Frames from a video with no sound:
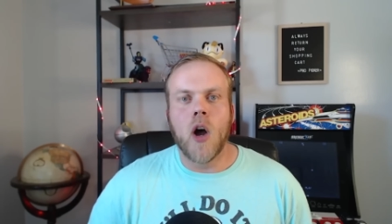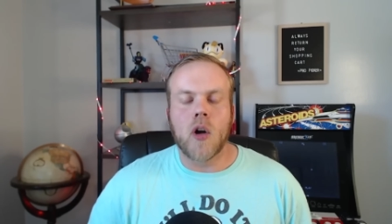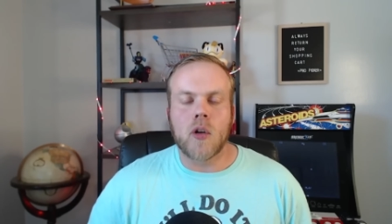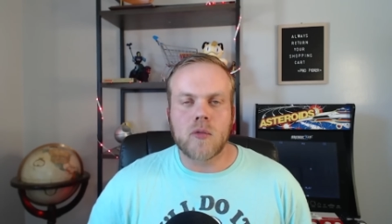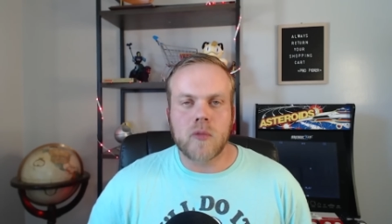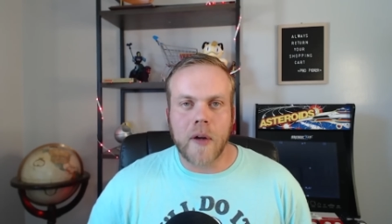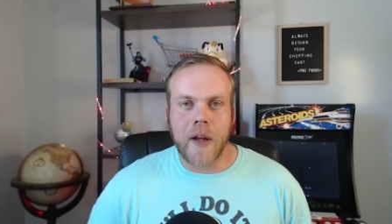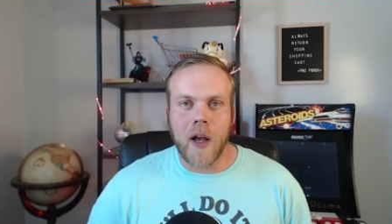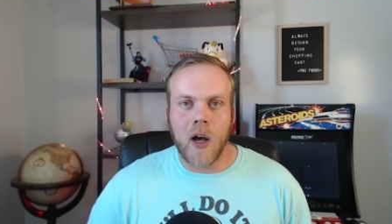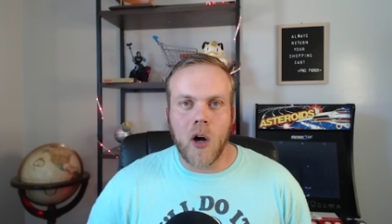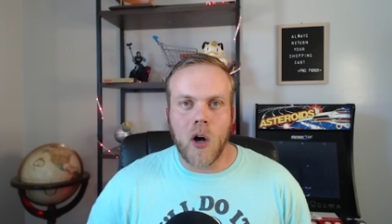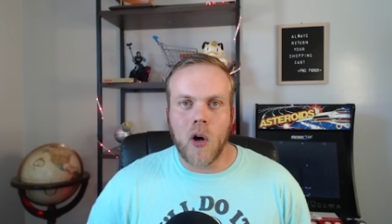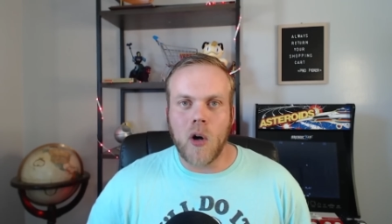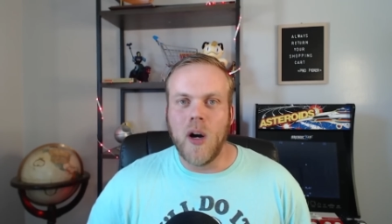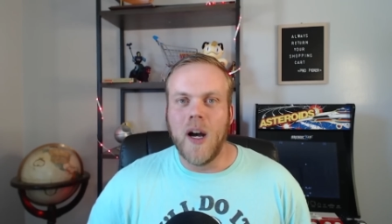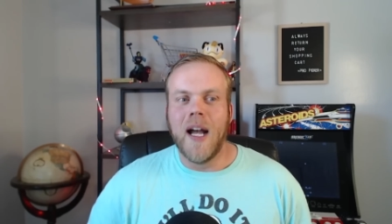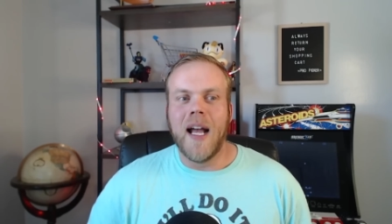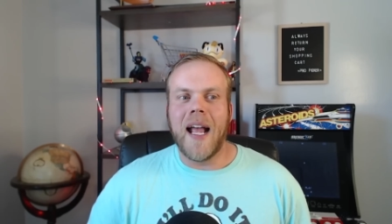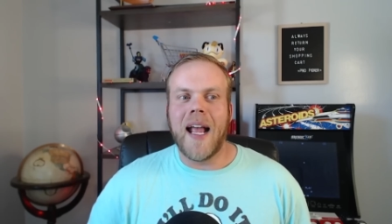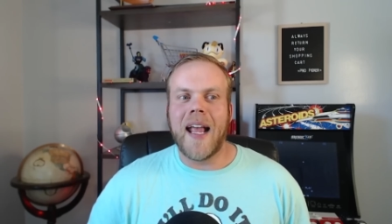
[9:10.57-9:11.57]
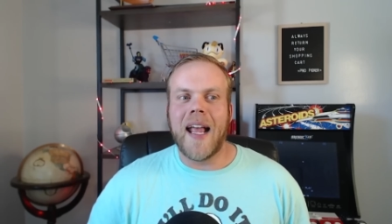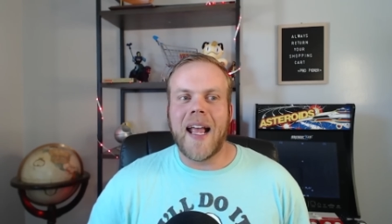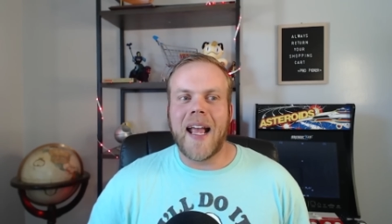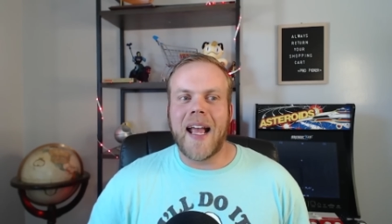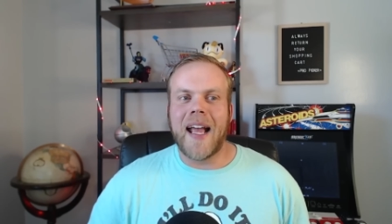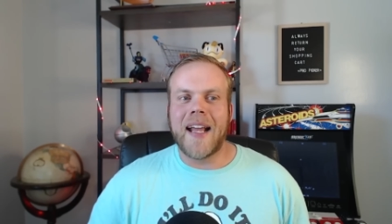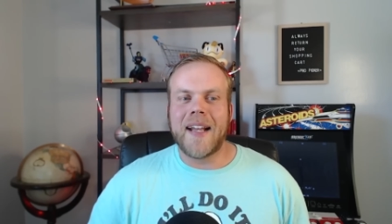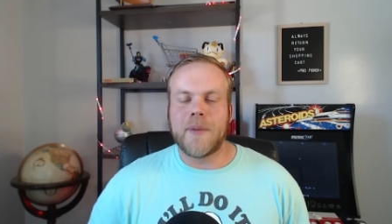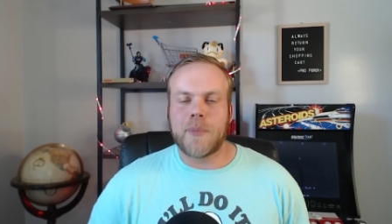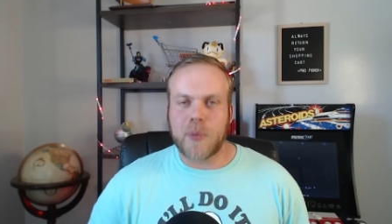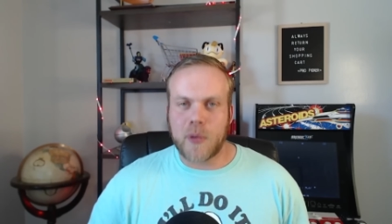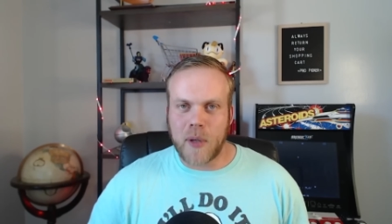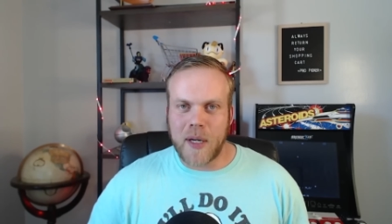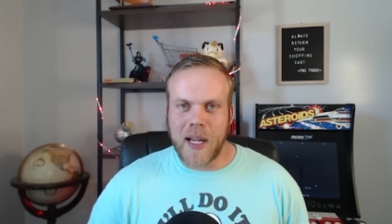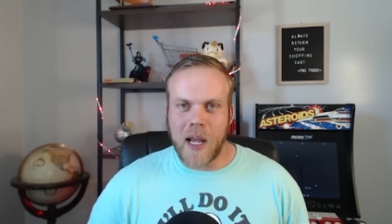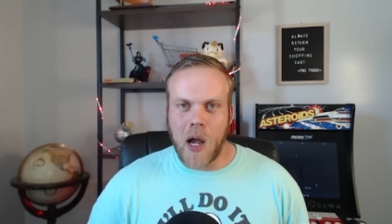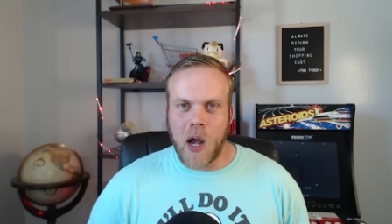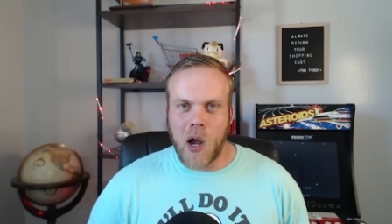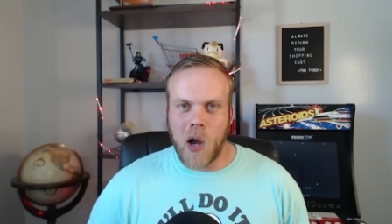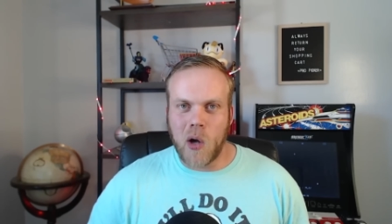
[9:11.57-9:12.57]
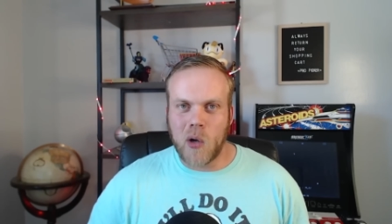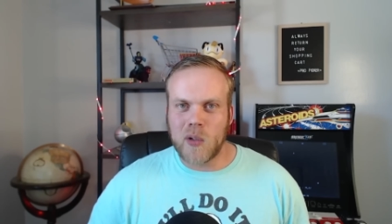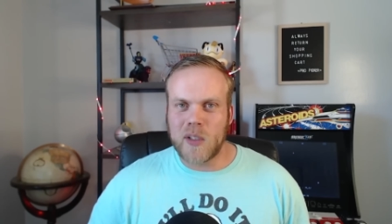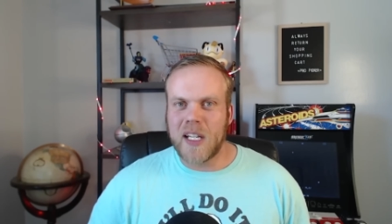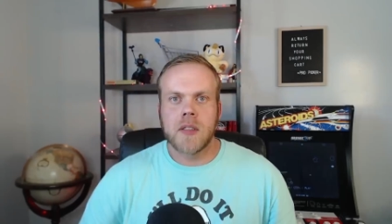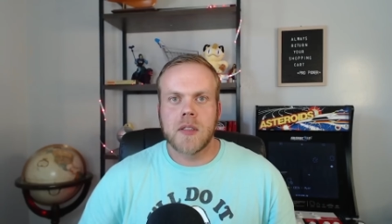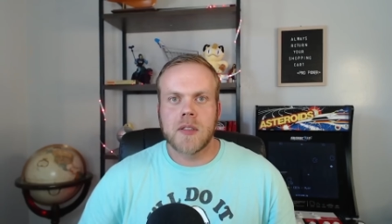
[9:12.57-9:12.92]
real and pre-owned.